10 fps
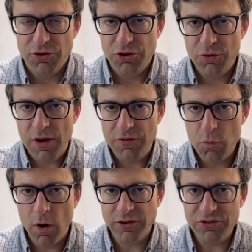If you
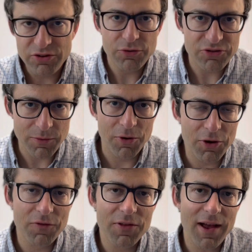want to sue someone
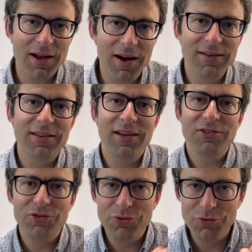over that
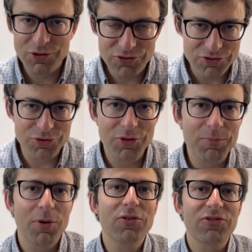content, you would sue the
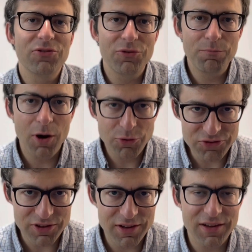person who
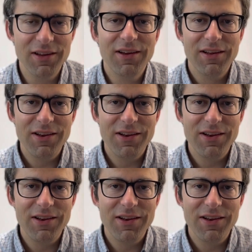posted it,